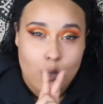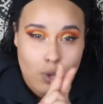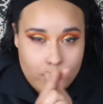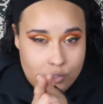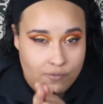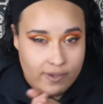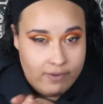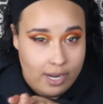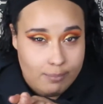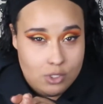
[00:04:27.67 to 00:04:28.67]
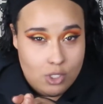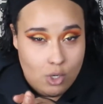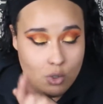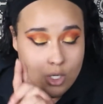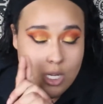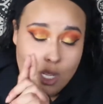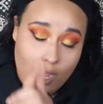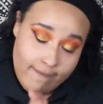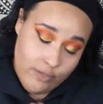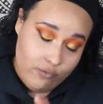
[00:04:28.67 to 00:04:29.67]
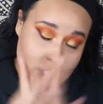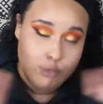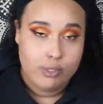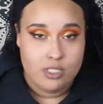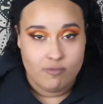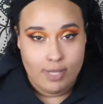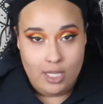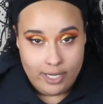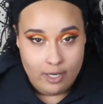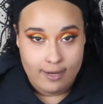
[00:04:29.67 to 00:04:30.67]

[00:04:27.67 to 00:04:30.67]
what was your favorite episode of The Fresh Prince of Bel-Air.